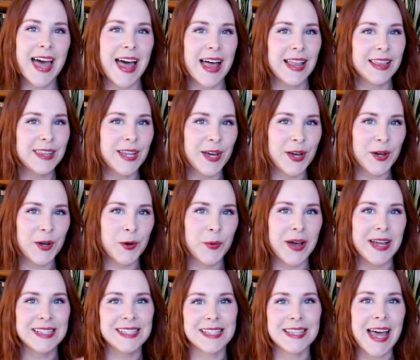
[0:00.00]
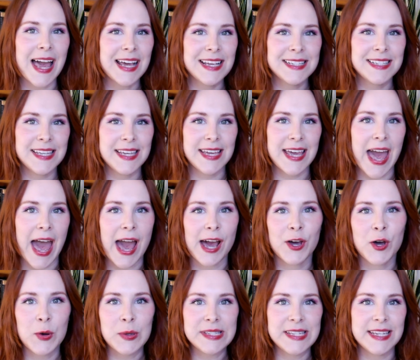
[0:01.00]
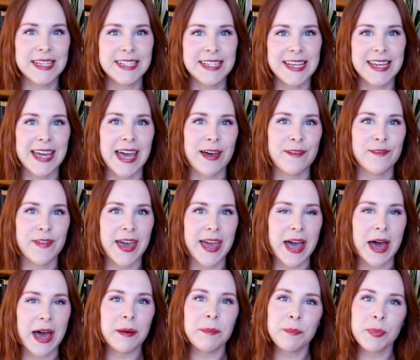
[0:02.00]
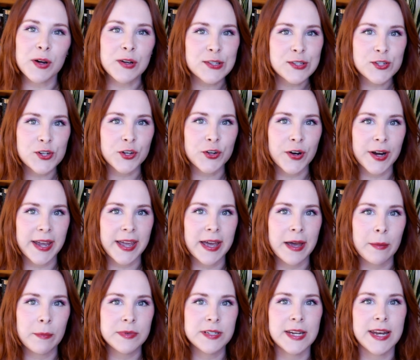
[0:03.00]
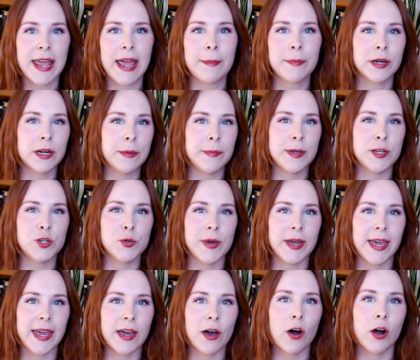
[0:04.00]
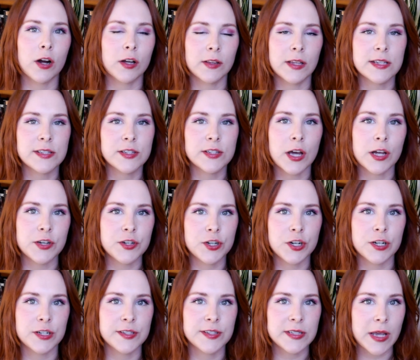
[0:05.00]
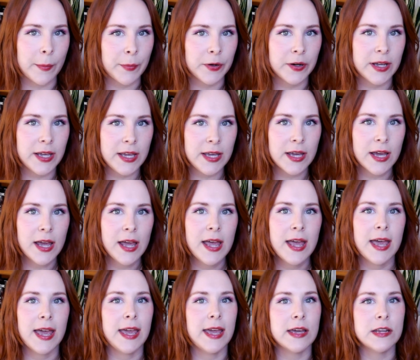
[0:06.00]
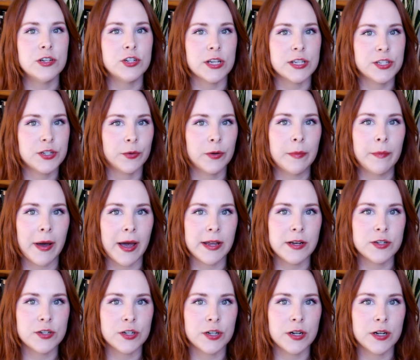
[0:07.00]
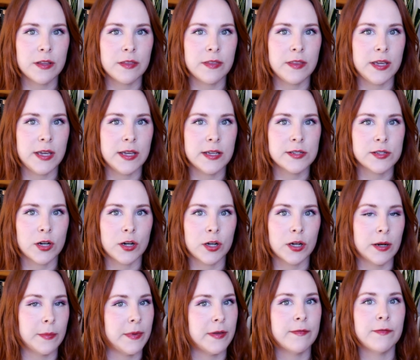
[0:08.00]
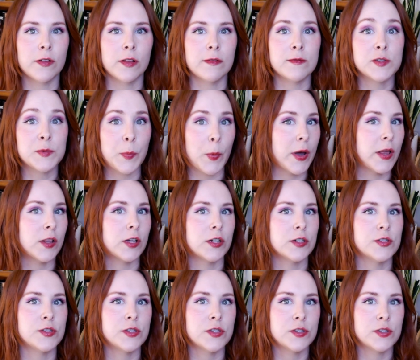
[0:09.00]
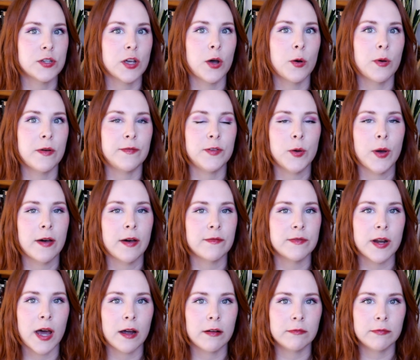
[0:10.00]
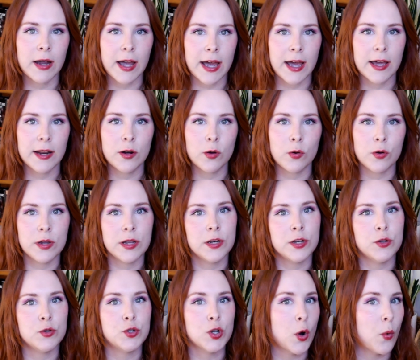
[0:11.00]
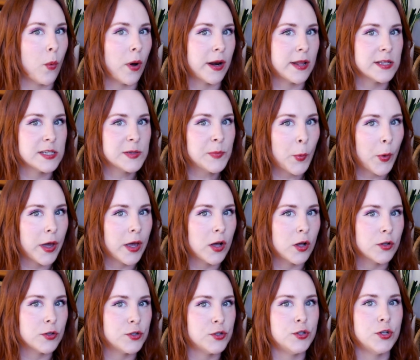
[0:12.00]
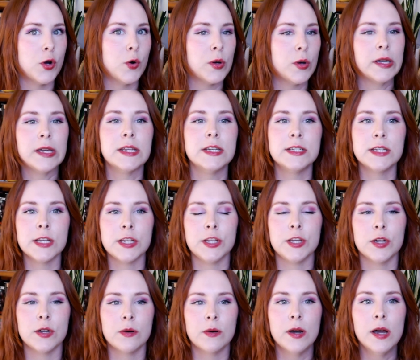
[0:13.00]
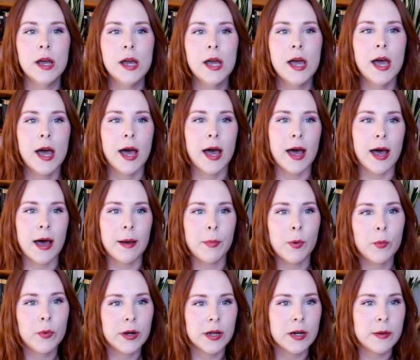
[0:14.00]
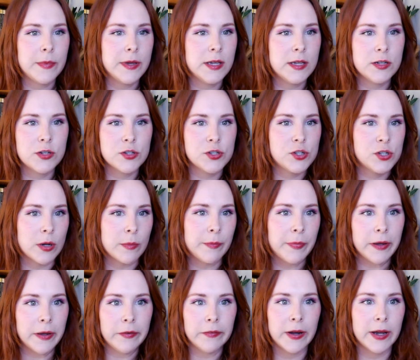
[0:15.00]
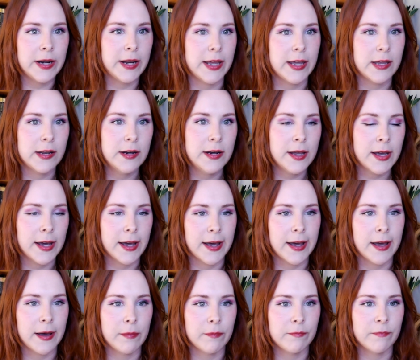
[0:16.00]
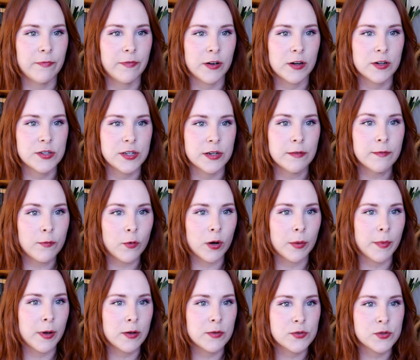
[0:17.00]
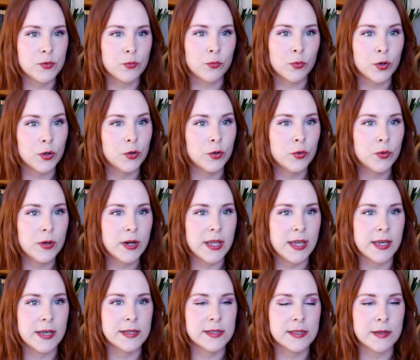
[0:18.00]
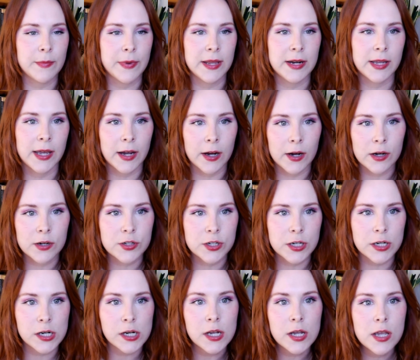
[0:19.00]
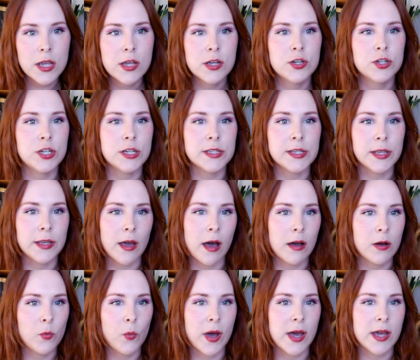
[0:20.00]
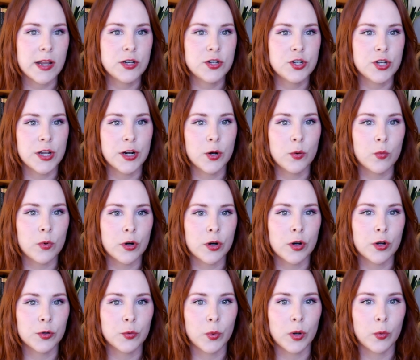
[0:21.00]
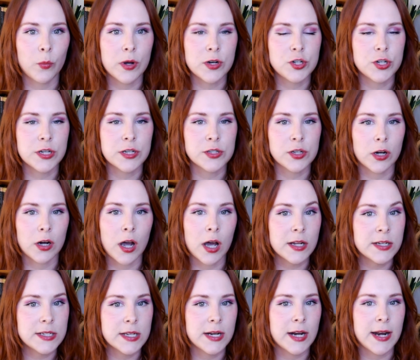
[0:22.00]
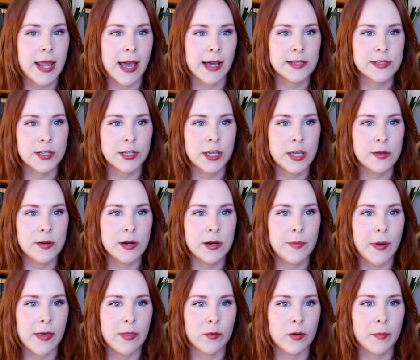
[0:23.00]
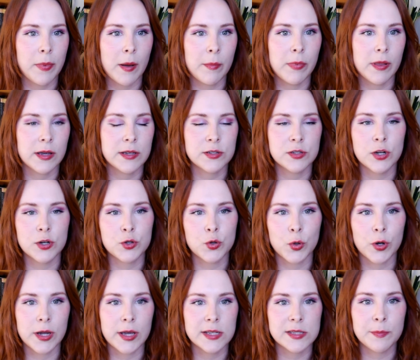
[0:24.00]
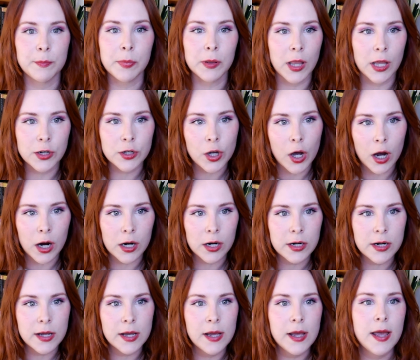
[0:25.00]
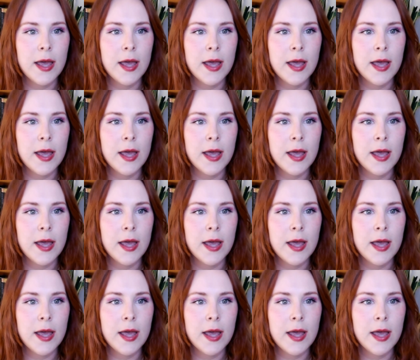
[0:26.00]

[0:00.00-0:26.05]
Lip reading: Hello, it's Lexi at Cozy Tea Cafe on Bookstagram. Today I'm going to be doing a Heartless Hunter summary. And just a reminder, these are going to be full of spoilers. So if you have not read and you don't want it spoiled, don't continue. But we're going to be just jumping right in. First and foremost, Rune is the main character. She's a young witch in a world where witches are hunted and executed by the Republic's notorious Blood Guard.